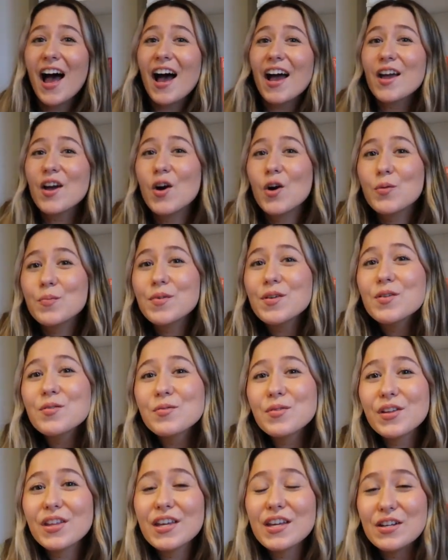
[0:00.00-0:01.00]
I hope you
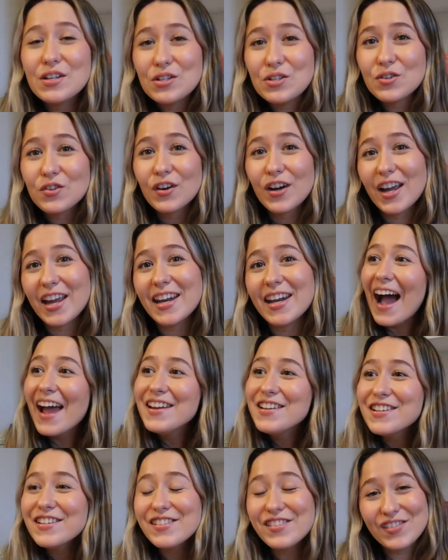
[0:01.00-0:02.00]
really enjoyed. I
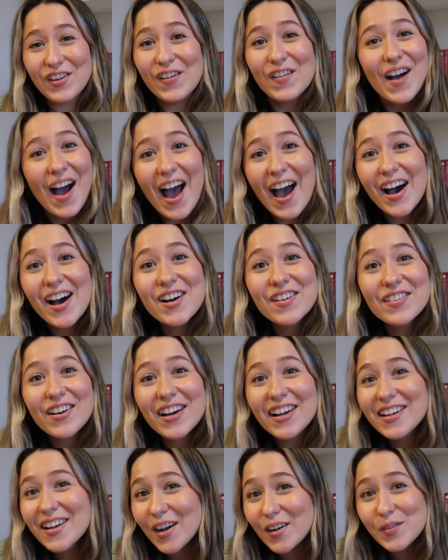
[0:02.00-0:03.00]
just don't have
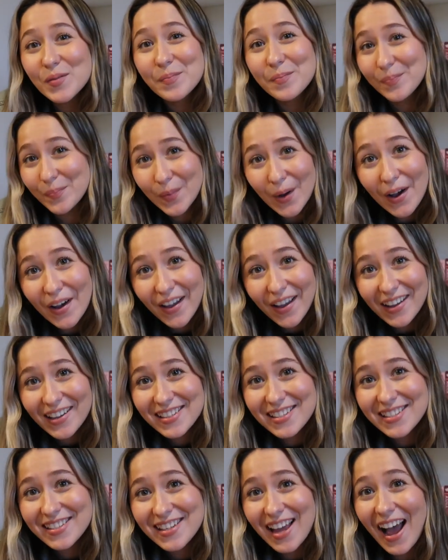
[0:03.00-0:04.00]
enough
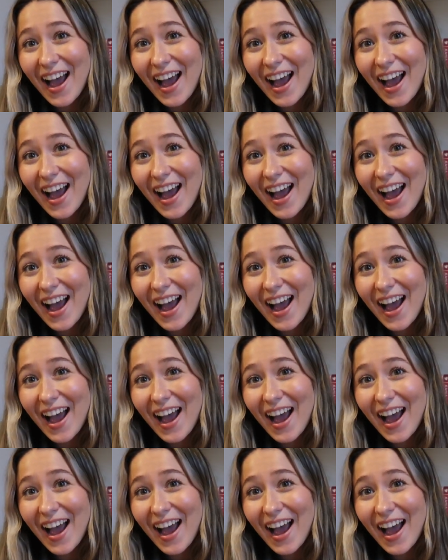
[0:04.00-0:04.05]
books.